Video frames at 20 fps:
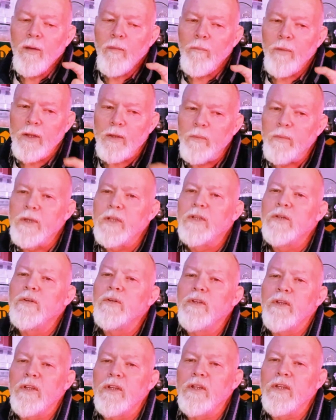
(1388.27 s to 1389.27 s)
But we
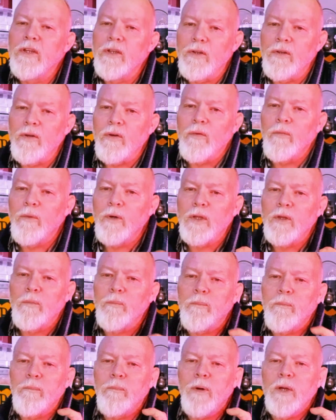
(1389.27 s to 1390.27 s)
knew
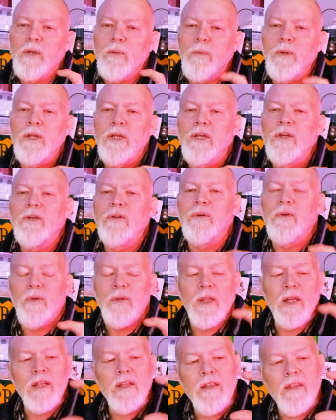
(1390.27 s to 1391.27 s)

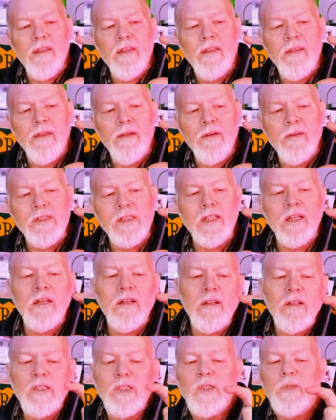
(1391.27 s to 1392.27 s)
that those
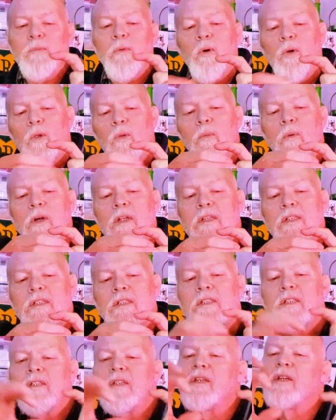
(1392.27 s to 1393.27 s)
little small ones